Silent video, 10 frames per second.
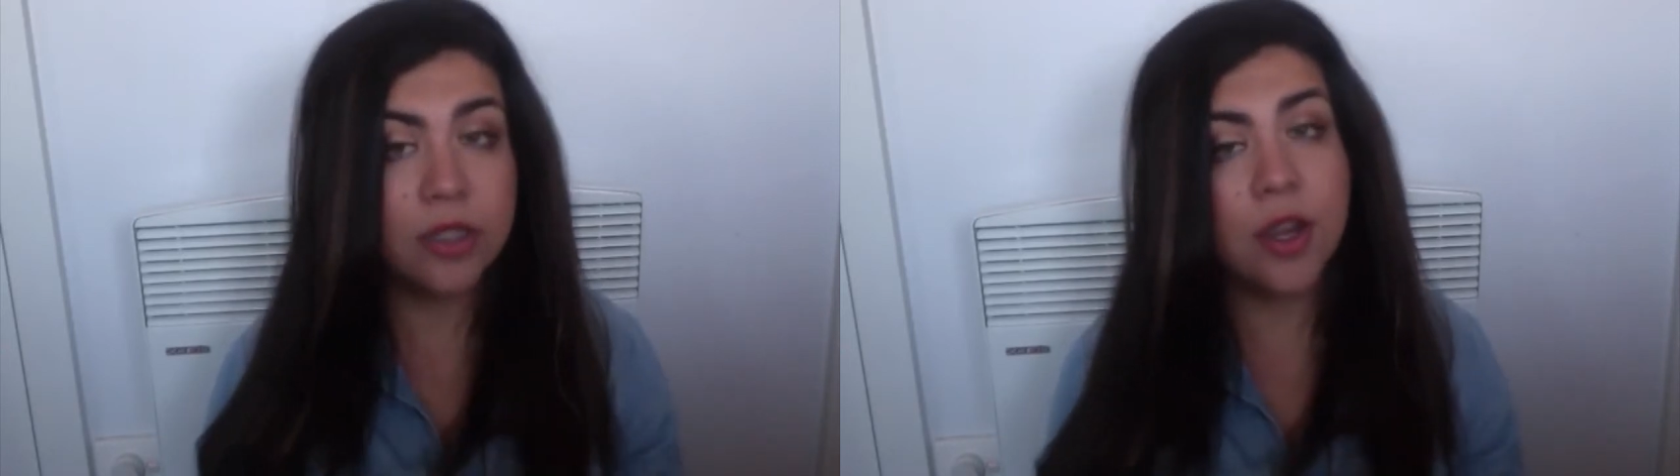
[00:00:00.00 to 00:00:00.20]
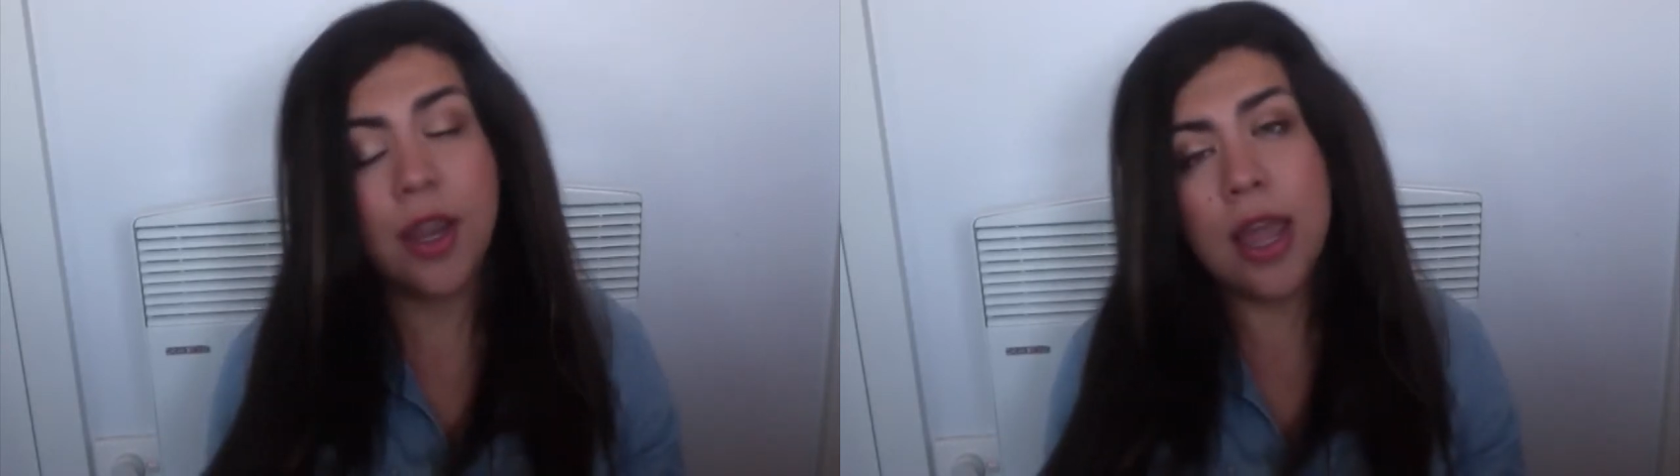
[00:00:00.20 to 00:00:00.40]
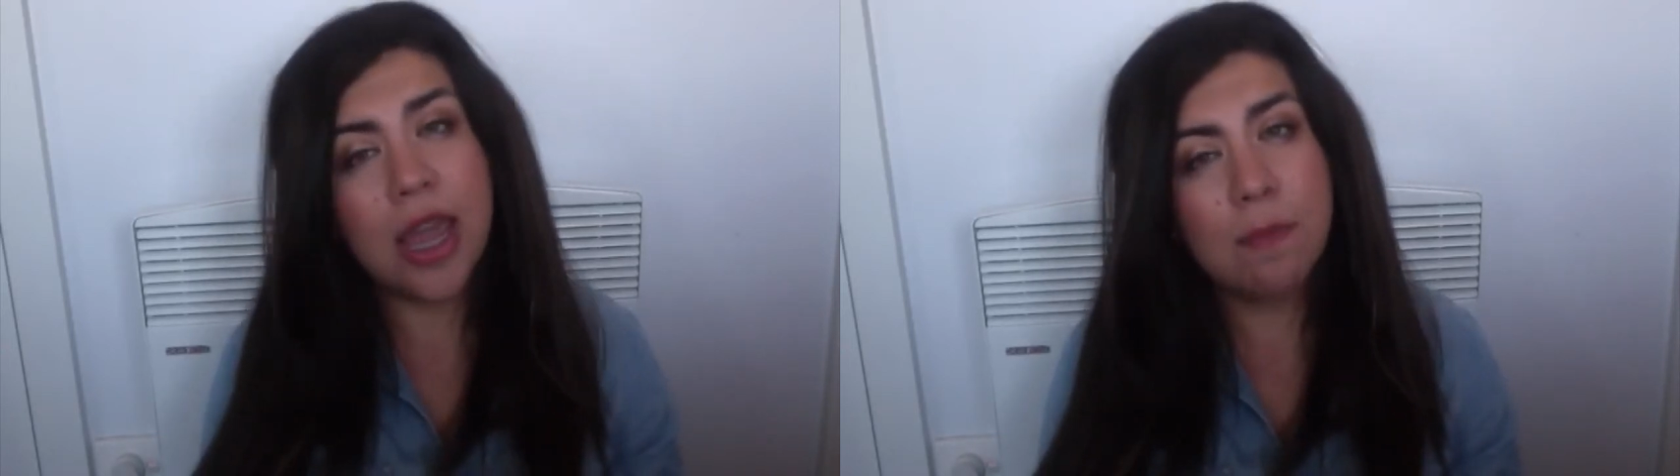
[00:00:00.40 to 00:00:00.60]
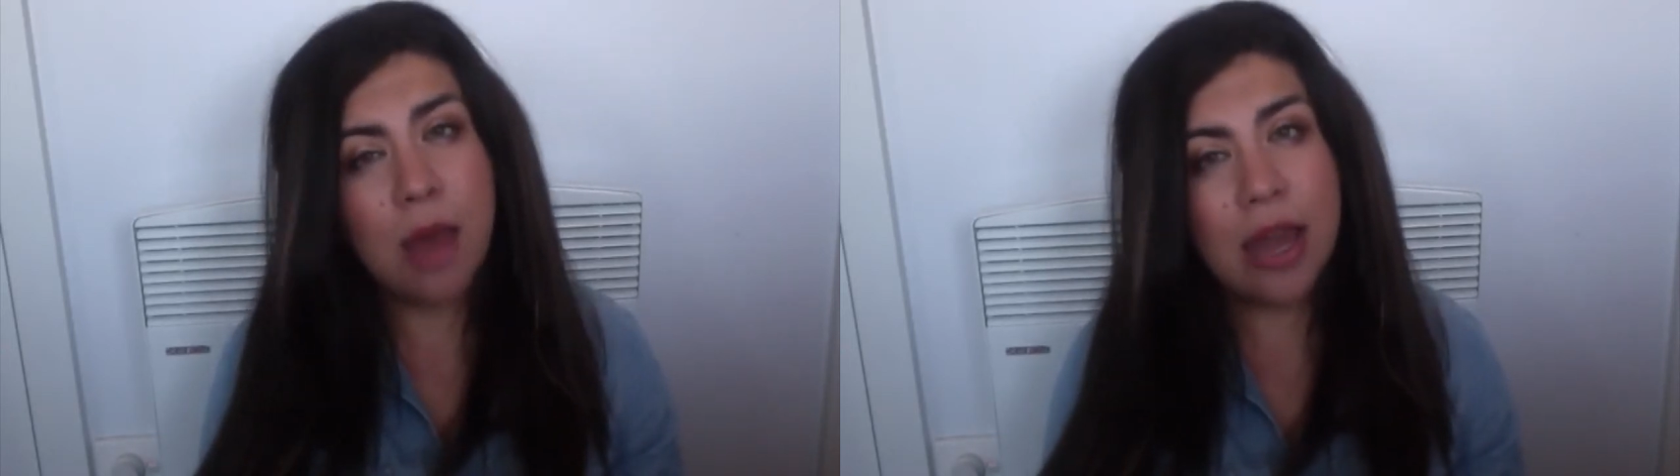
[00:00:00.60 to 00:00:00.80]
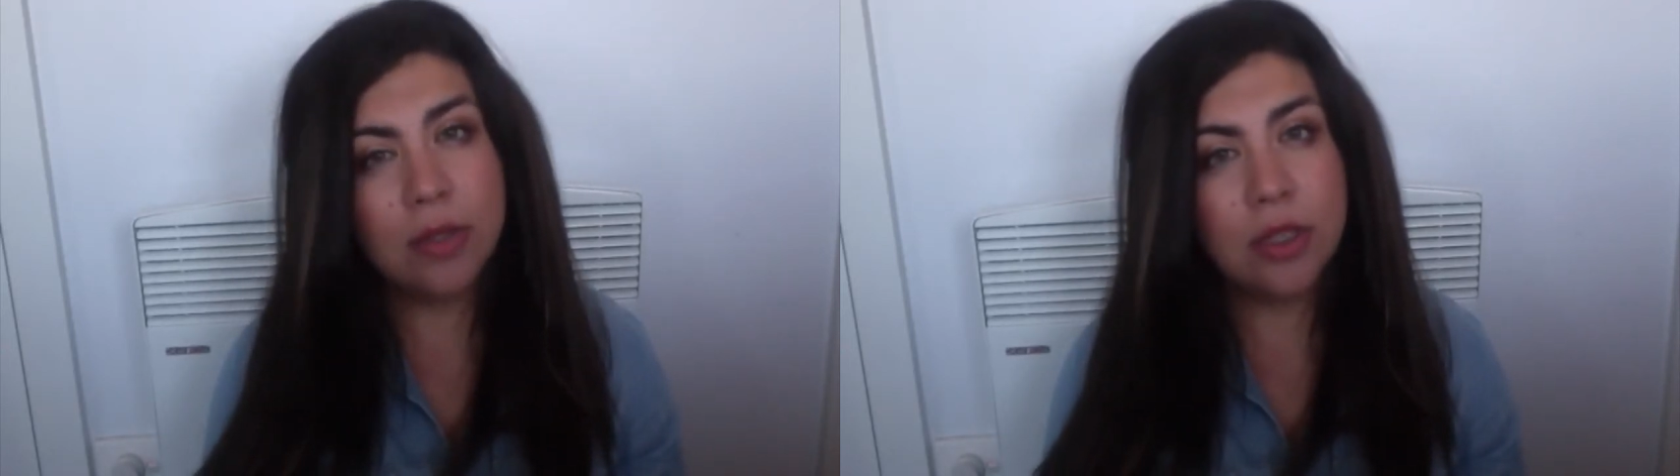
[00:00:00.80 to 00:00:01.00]
So it
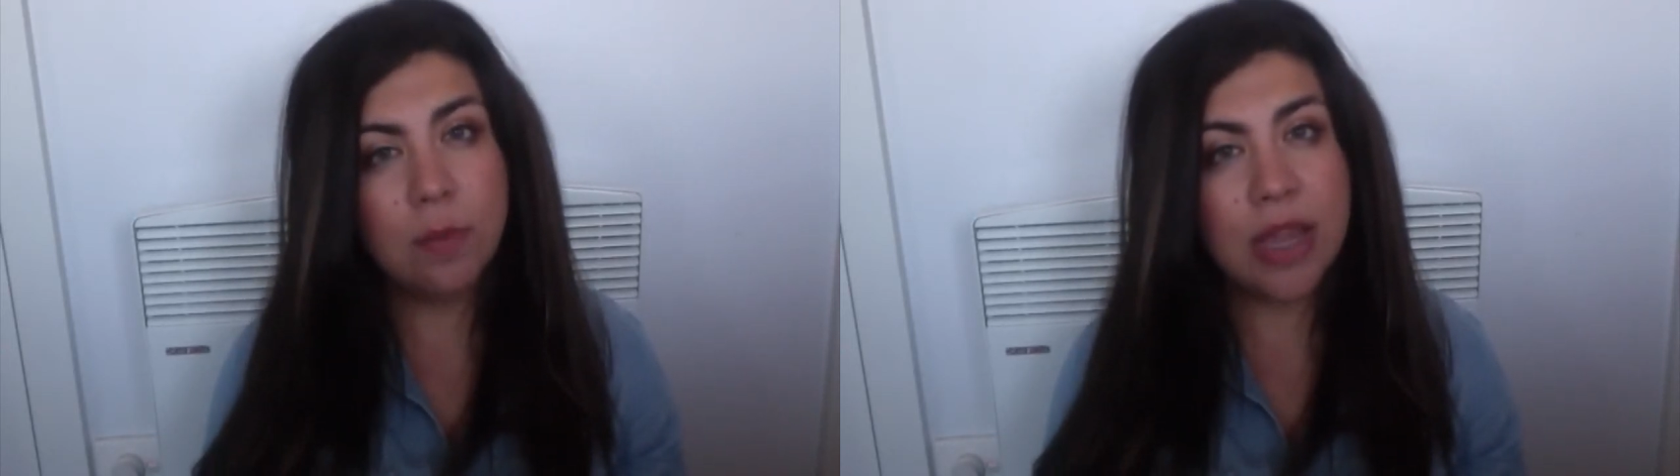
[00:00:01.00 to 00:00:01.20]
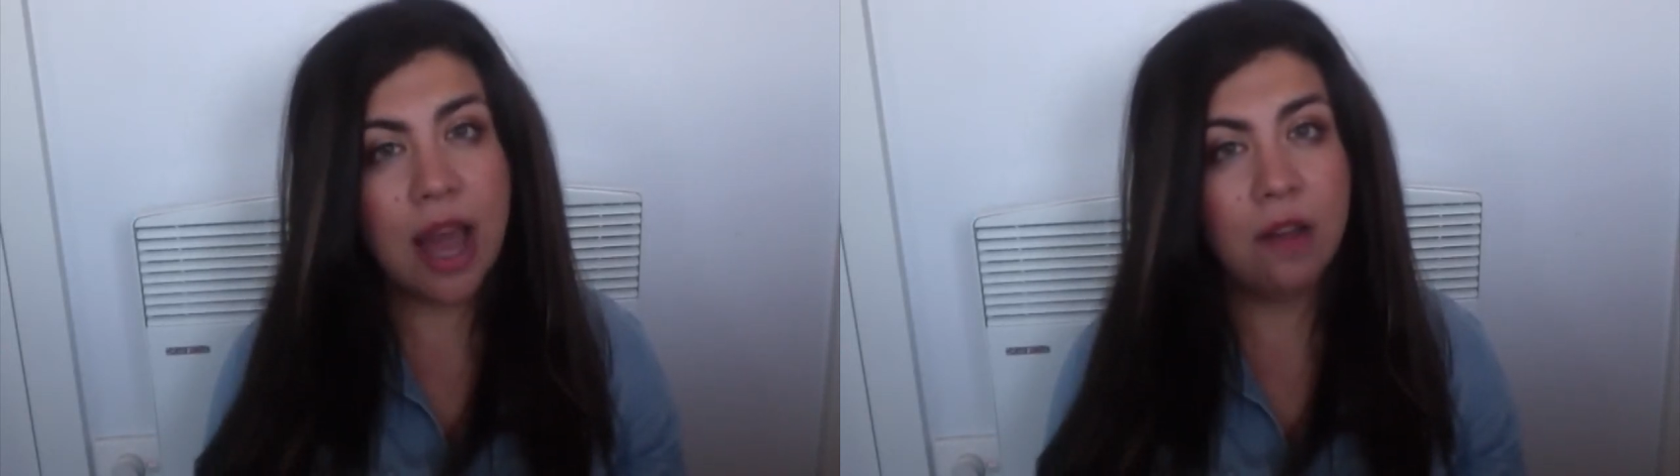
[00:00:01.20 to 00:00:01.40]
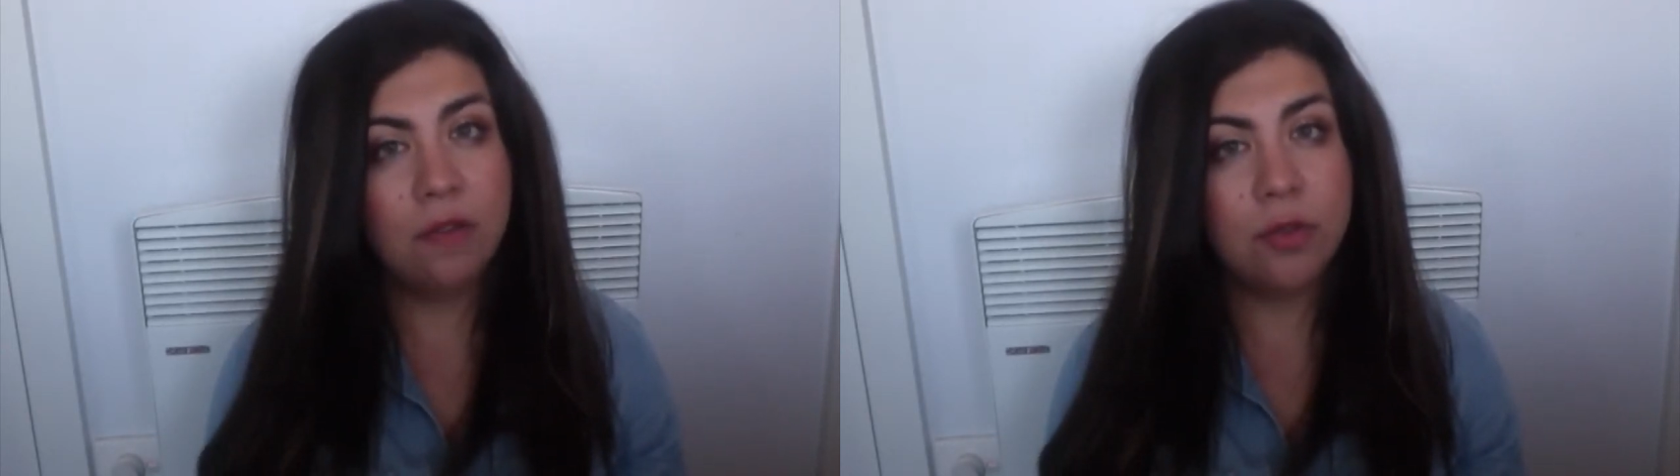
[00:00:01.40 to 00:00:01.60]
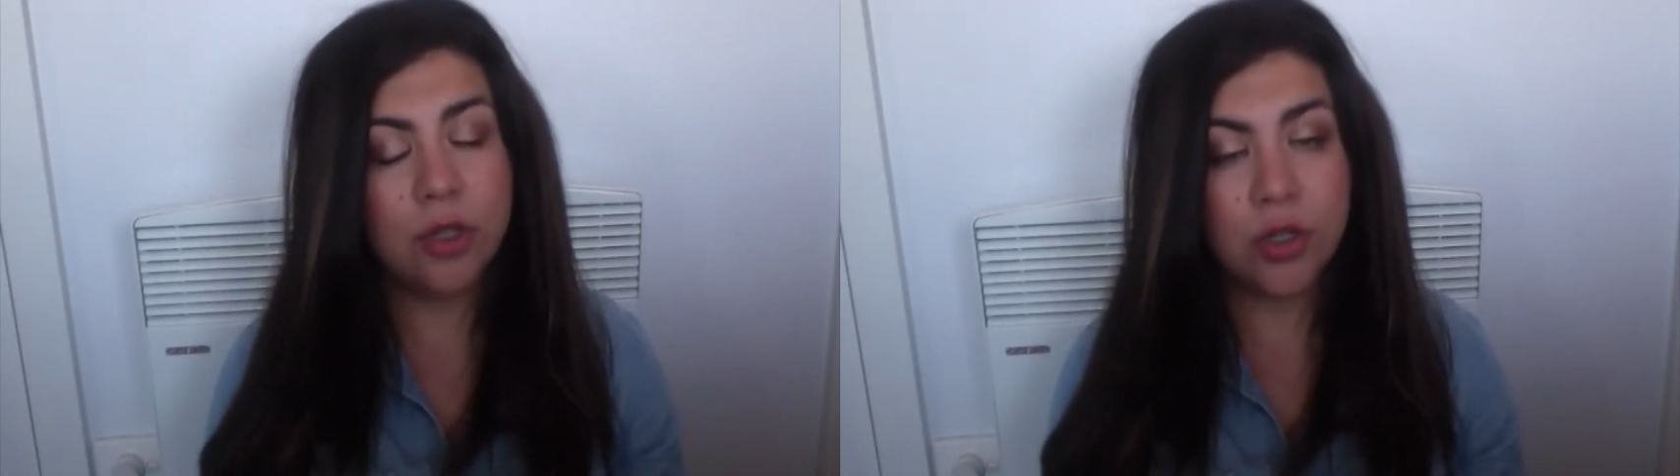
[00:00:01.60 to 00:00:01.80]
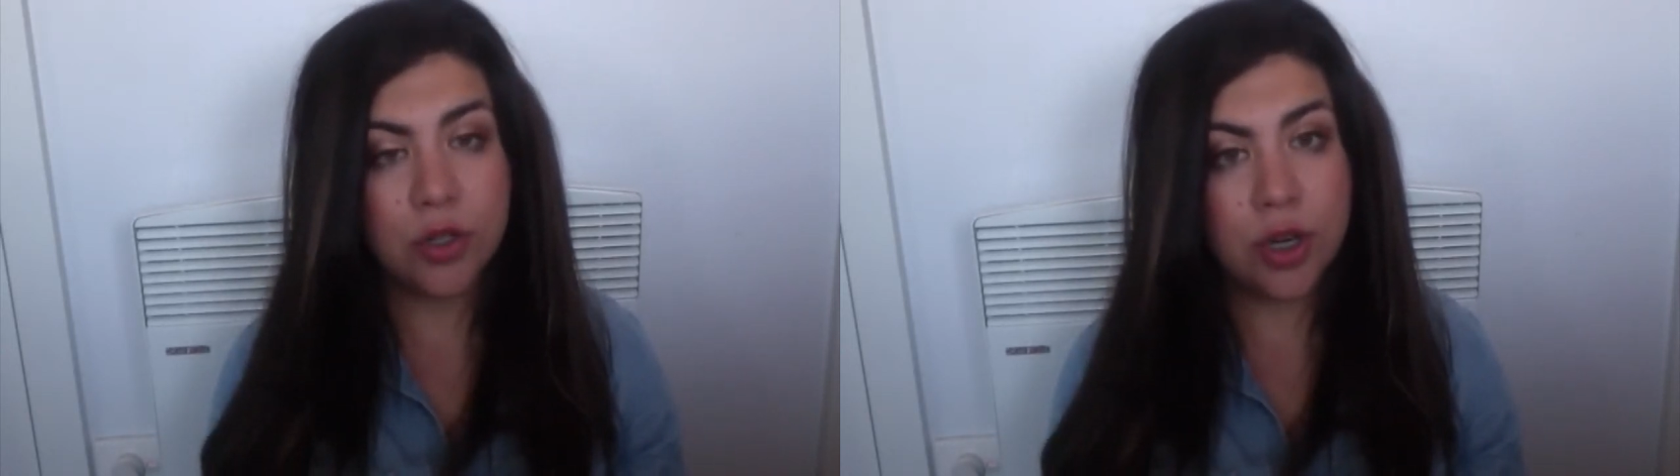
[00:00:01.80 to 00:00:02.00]
might also be helpful
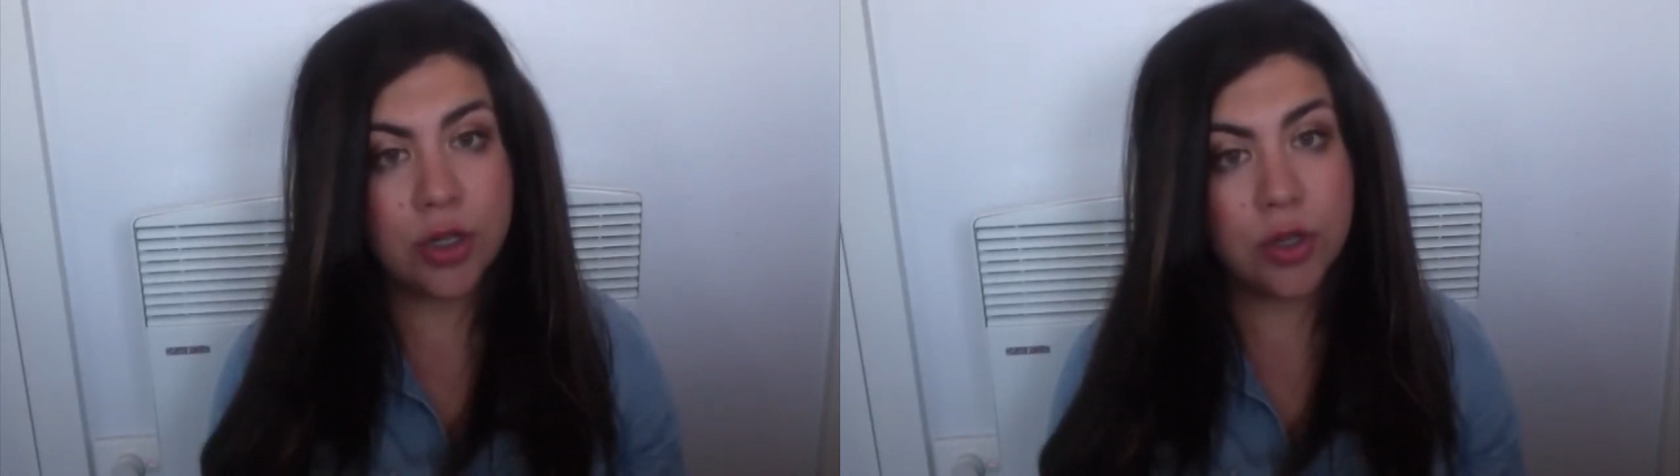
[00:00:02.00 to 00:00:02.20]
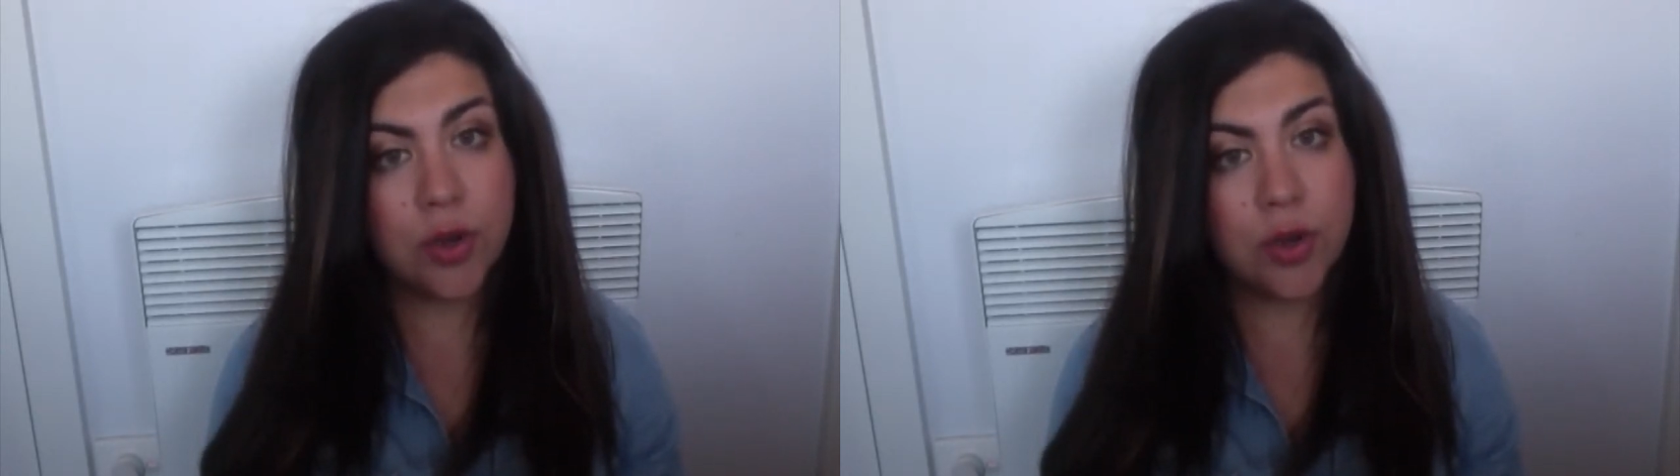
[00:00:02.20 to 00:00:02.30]
to students